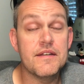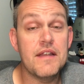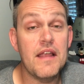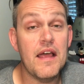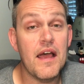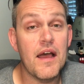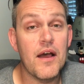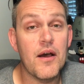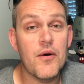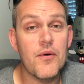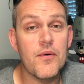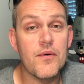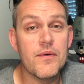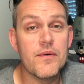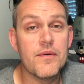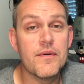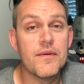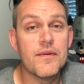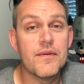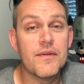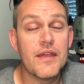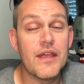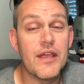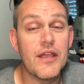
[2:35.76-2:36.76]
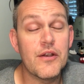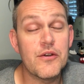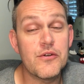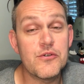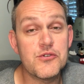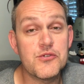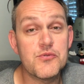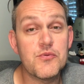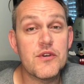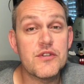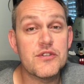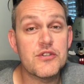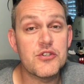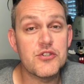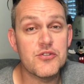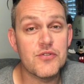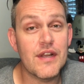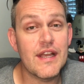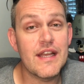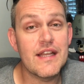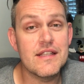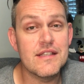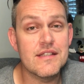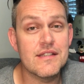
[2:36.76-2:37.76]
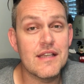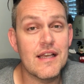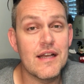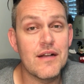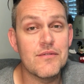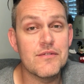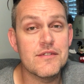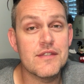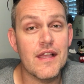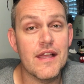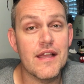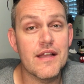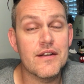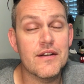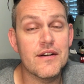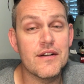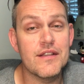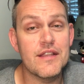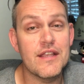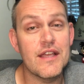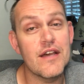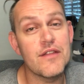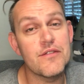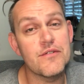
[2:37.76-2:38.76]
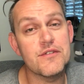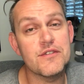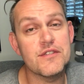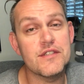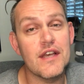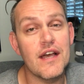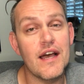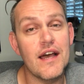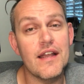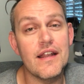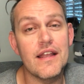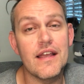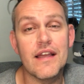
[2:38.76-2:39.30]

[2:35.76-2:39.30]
now here's what the train sounds like on the other side.